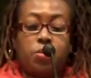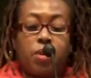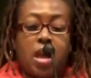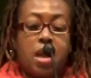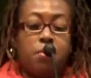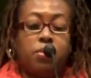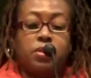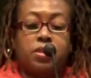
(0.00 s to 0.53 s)
who were
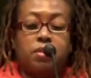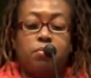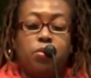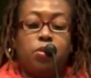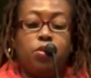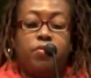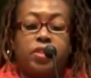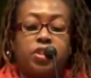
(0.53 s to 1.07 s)
able to
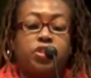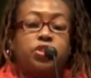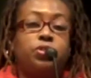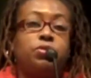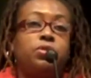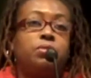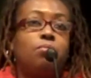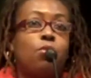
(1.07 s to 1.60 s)
move and
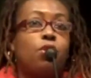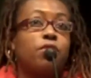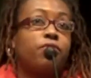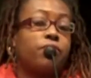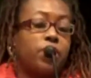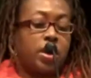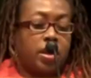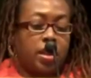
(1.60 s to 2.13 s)
choose more
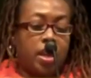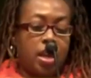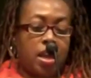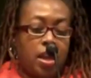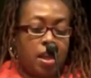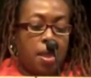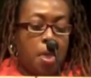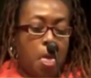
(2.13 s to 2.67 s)
freely
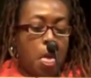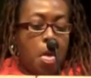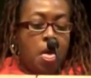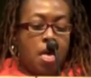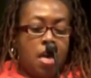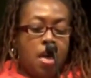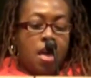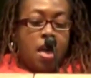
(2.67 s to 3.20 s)

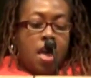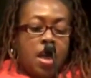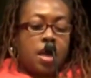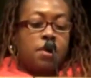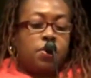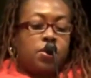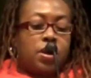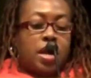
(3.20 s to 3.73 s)

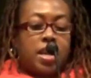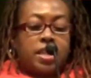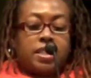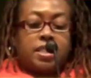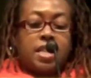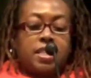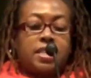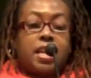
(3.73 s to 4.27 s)
in the United
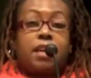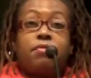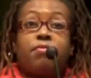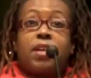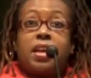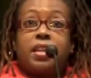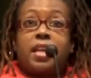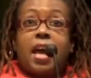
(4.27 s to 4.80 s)
States that had
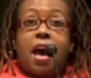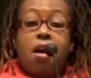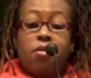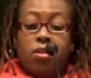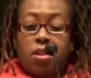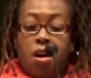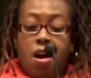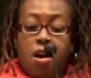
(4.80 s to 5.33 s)
finally
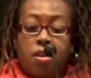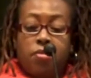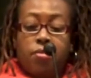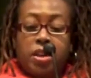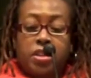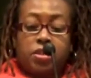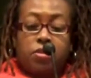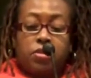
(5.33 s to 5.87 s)
outlawed
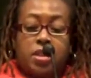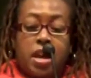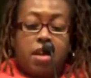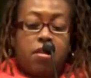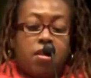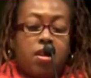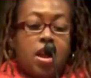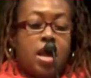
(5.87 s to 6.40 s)
racial
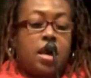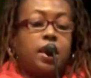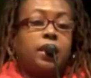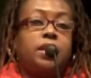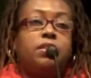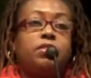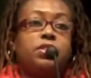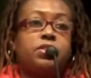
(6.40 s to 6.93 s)
terror and
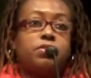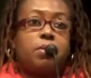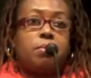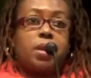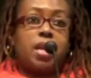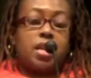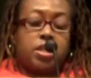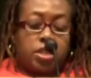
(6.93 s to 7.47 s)
illegal
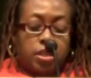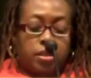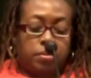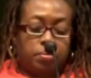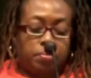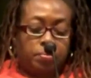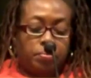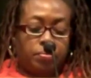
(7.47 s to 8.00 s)
discrimination.
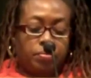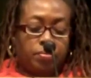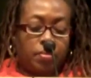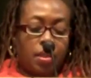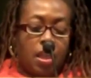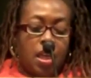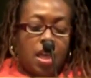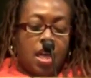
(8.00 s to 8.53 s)

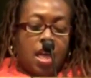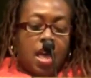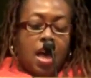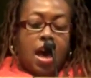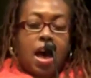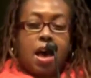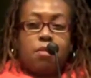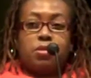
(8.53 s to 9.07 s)

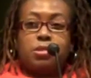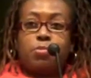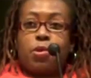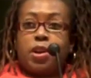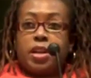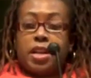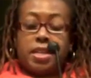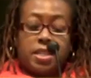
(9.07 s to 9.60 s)
I was
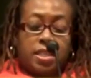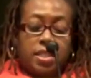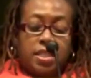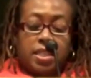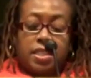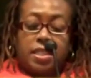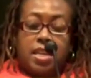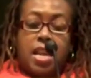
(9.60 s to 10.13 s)
born in
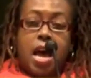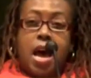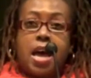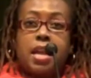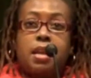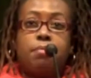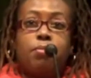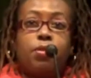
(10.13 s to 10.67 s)
1969,
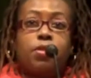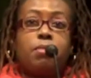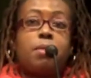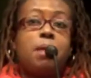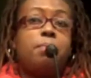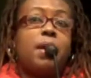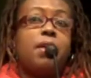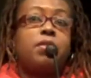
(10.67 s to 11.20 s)
and both of
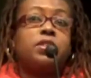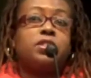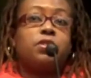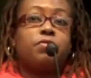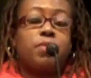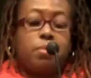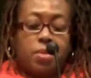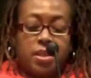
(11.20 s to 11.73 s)
my parents are
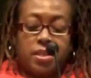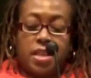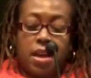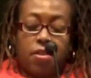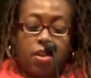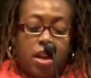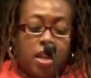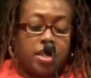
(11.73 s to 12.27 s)
from the
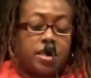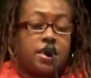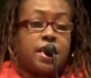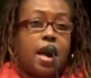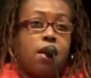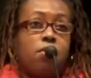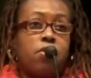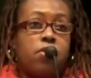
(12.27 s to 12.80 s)
segregated
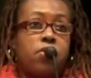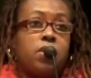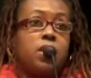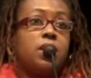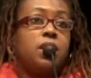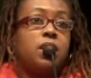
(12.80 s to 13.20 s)
South.